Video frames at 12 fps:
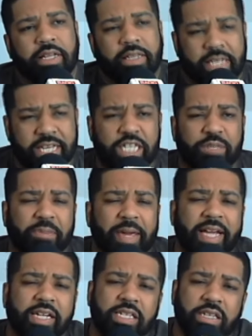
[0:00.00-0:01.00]
these
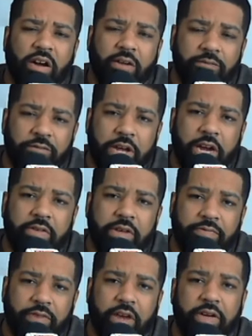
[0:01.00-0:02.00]
picks are
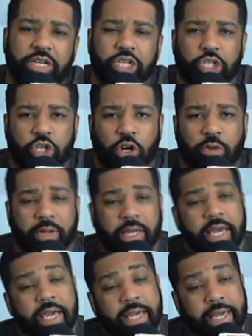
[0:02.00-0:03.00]
very, very disturbing.